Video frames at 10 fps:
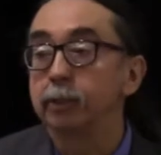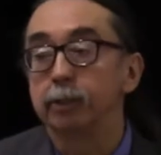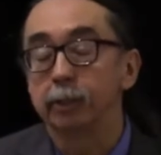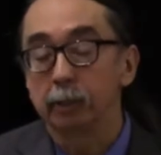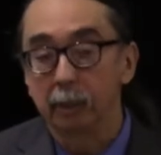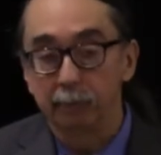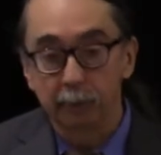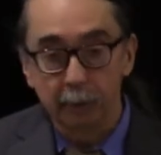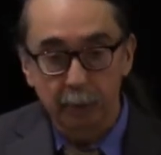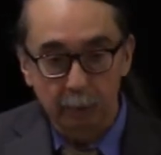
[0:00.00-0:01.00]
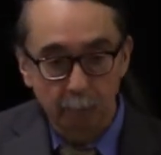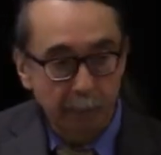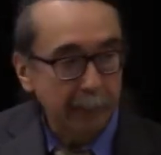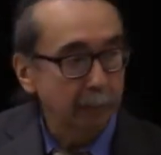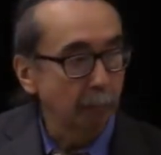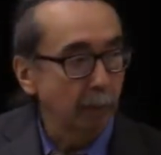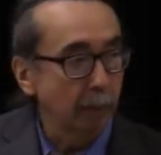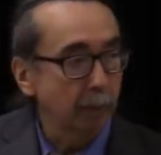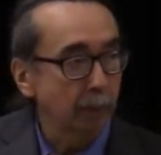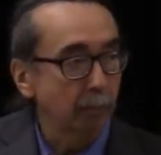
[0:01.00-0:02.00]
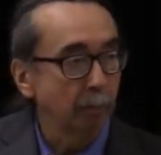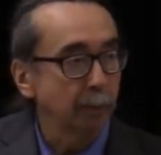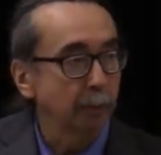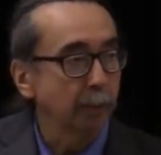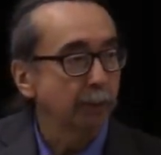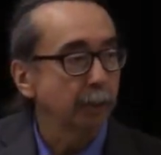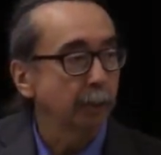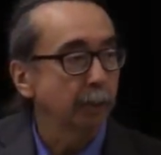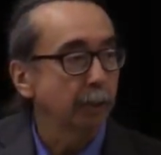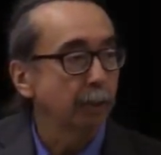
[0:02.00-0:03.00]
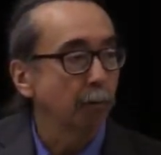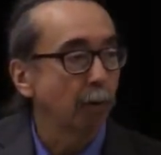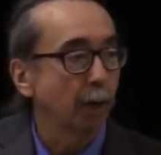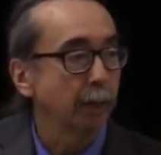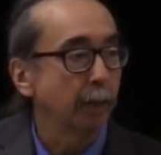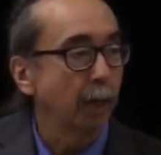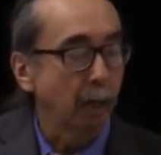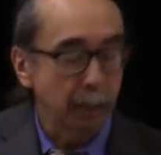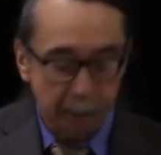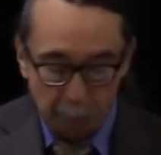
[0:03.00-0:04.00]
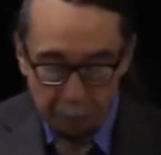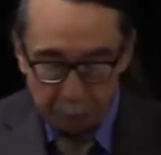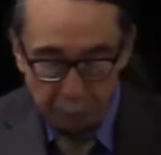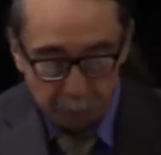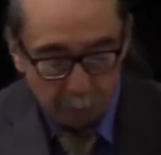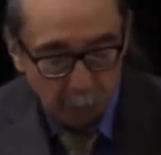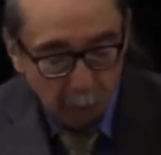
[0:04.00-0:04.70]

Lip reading: a significant impact upon your abilities to continue on independence.